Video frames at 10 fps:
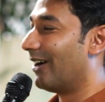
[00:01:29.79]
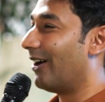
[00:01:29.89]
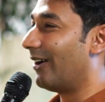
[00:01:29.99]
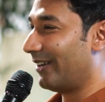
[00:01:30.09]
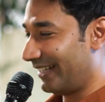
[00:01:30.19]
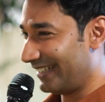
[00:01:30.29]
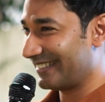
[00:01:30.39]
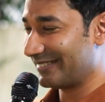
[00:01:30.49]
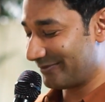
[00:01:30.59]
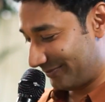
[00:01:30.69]
All right.
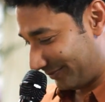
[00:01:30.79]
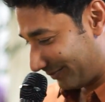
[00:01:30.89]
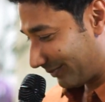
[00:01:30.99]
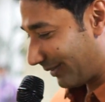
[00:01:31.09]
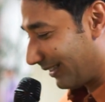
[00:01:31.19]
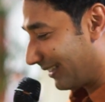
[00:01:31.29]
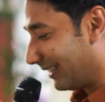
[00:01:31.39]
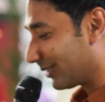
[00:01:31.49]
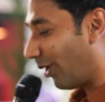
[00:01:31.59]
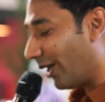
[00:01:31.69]

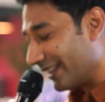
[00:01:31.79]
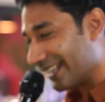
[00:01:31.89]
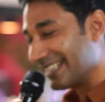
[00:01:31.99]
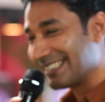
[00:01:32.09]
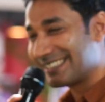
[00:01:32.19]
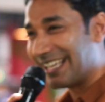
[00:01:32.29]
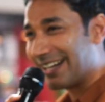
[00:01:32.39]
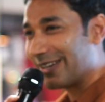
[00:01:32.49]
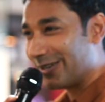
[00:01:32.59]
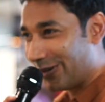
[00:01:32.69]
So all the guesses are